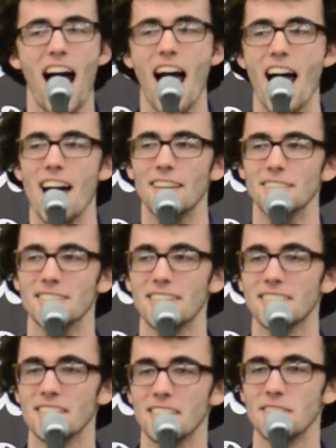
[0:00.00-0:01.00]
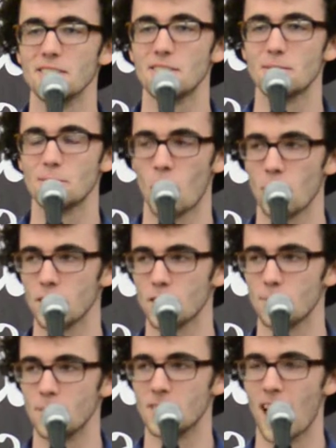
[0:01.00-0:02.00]
And this is
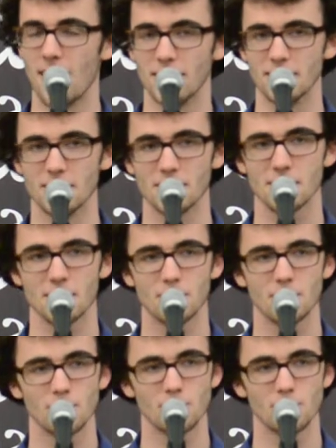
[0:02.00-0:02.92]
Tarnished Battalions